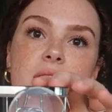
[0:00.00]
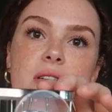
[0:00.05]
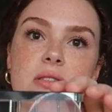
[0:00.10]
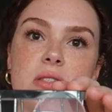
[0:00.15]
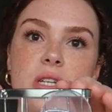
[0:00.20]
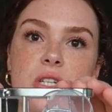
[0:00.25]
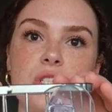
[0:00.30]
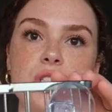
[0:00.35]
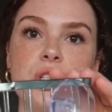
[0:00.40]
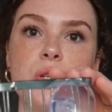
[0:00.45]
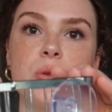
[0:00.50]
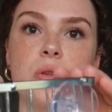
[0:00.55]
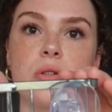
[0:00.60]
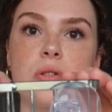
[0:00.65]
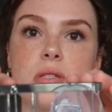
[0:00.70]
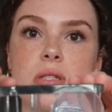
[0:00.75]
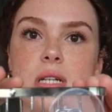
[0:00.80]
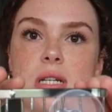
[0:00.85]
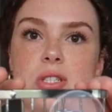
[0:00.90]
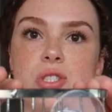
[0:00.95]
There's like two
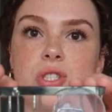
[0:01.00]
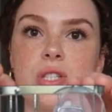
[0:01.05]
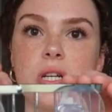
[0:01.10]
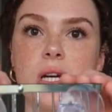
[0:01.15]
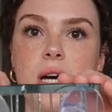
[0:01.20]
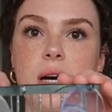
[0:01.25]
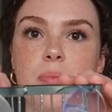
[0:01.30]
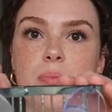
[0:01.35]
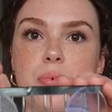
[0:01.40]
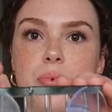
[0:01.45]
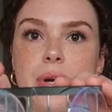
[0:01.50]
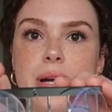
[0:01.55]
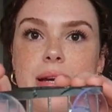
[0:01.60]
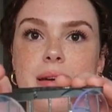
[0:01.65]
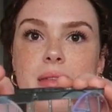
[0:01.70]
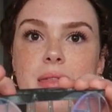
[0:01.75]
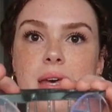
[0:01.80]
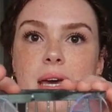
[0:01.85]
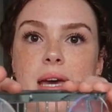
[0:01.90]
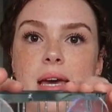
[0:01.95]
little suction cup
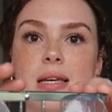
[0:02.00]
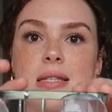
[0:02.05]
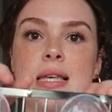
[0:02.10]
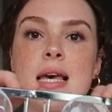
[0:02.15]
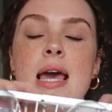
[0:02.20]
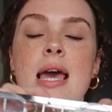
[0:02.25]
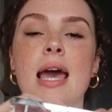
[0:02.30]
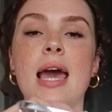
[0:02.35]
ring things,